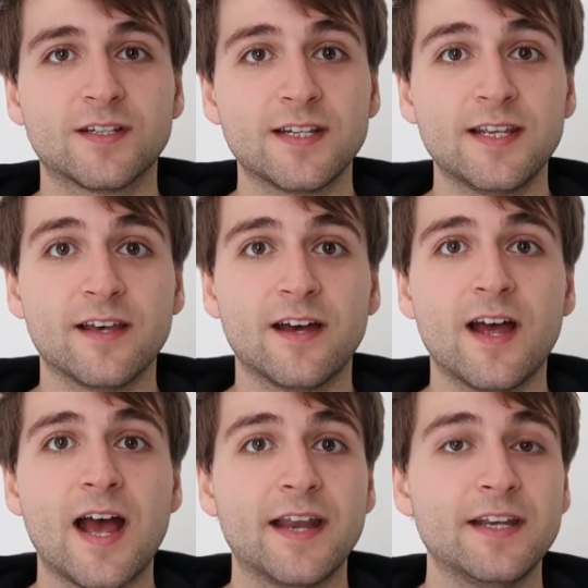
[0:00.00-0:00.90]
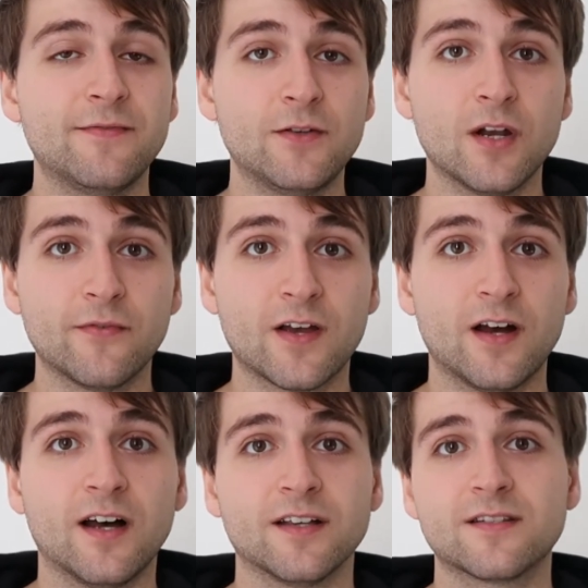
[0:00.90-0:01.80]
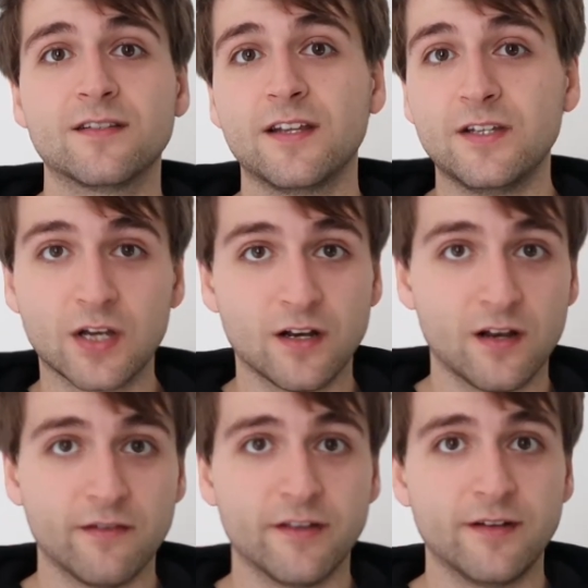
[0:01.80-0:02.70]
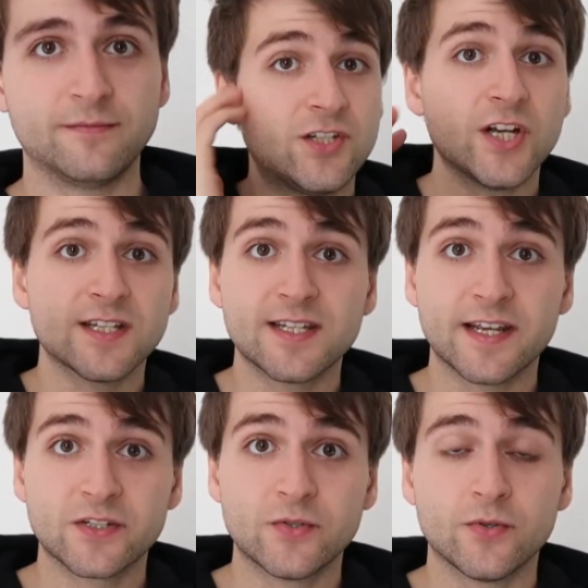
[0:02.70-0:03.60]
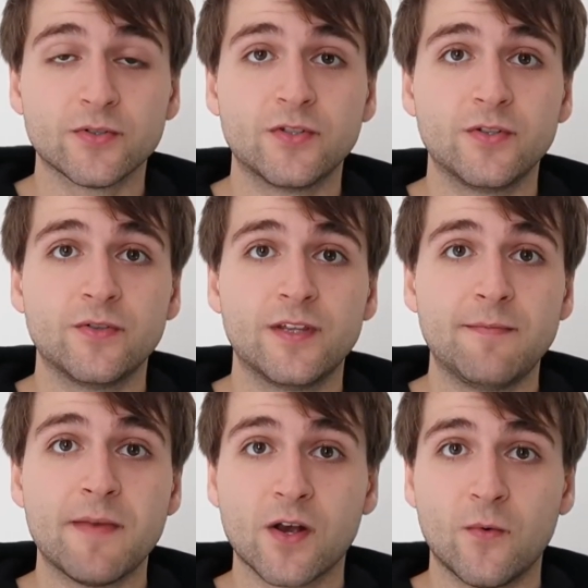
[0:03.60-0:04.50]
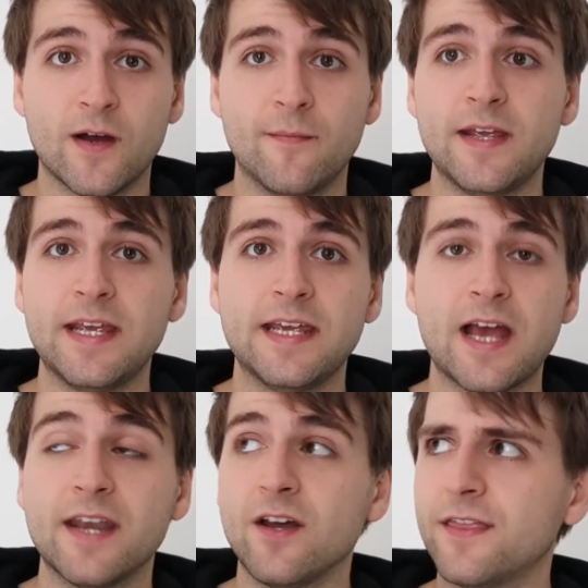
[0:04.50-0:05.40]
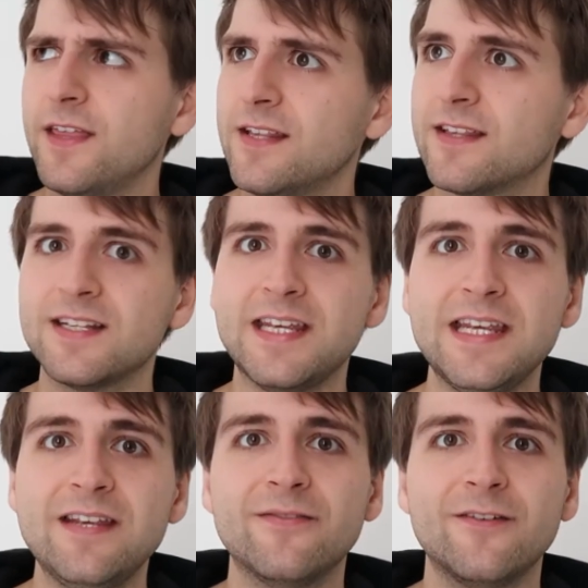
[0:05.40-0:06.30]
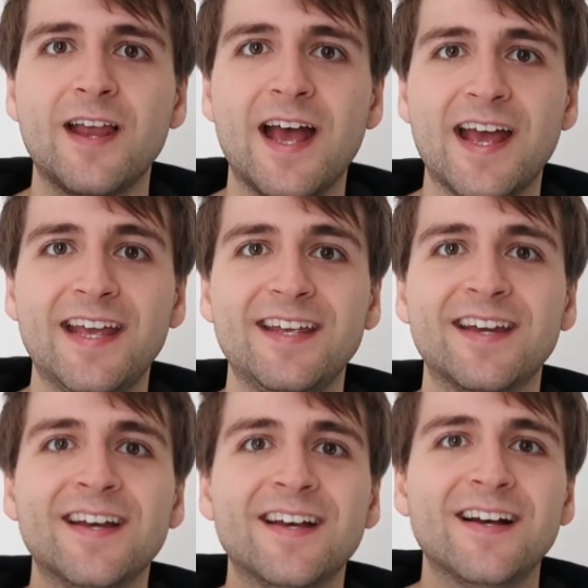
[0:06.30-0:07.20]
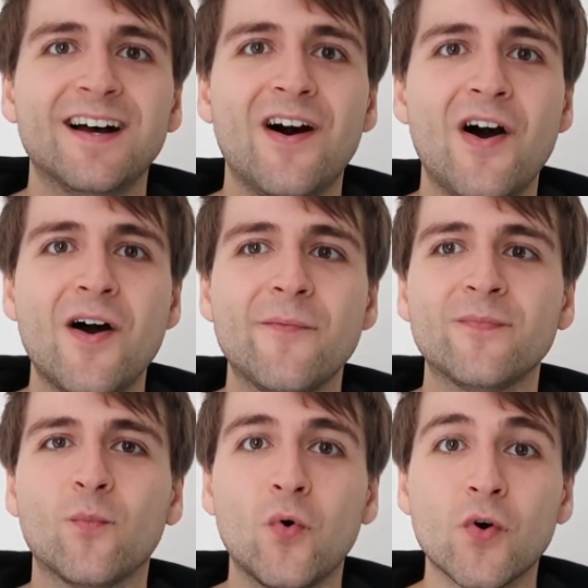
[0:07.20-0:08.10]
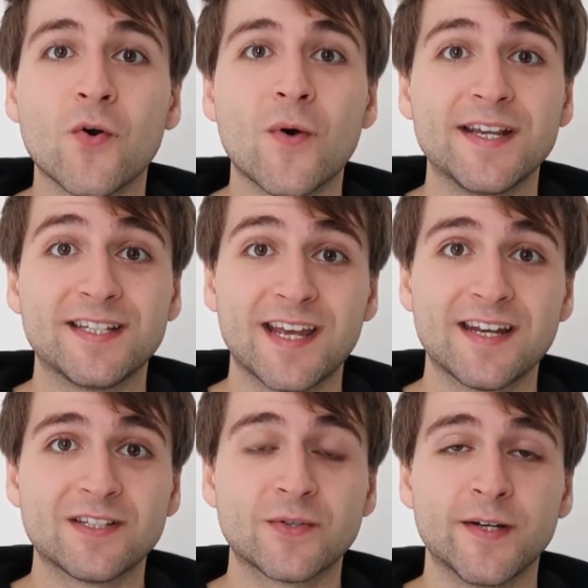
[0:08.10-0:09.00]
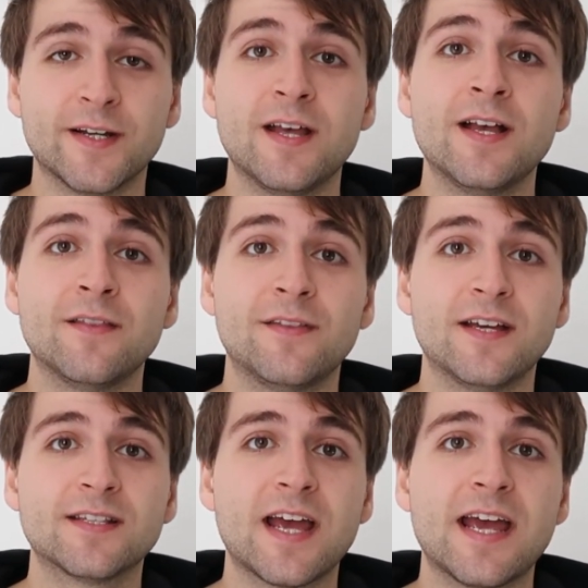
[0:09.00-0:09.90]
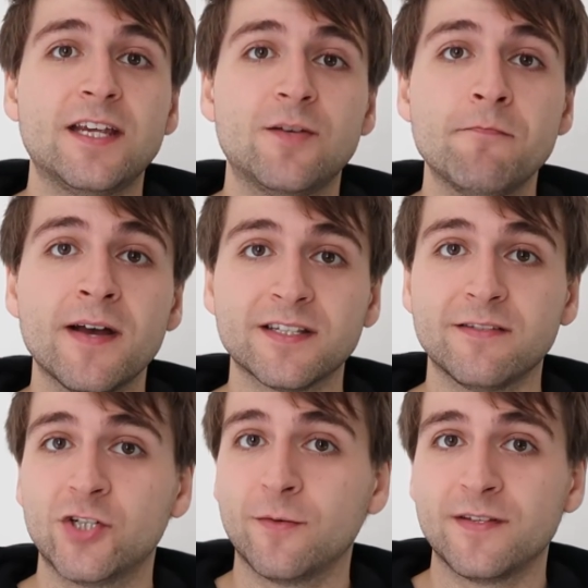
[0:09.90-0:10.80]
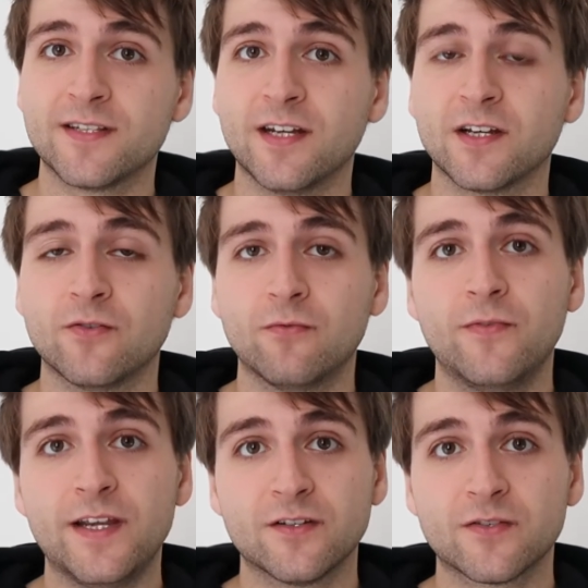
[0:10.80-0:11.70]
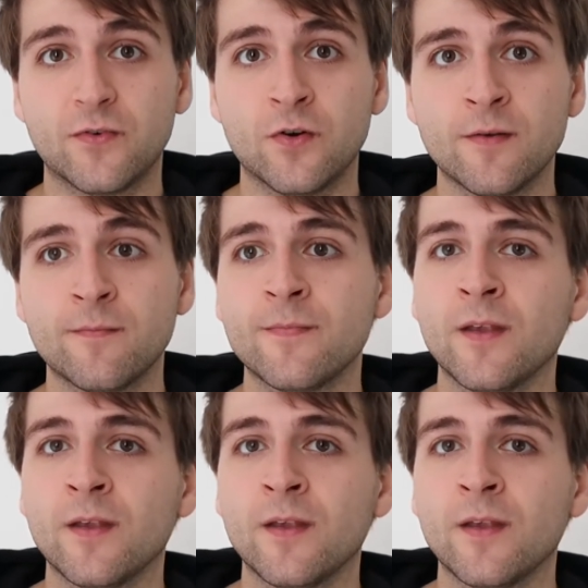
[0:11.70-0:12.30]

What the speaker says: see there, and if you love cars then you're gonna love it. Just next door to the Megaweb, and I think there's even a walkway to get into it. There's a massive shopping centre called Venus Fort,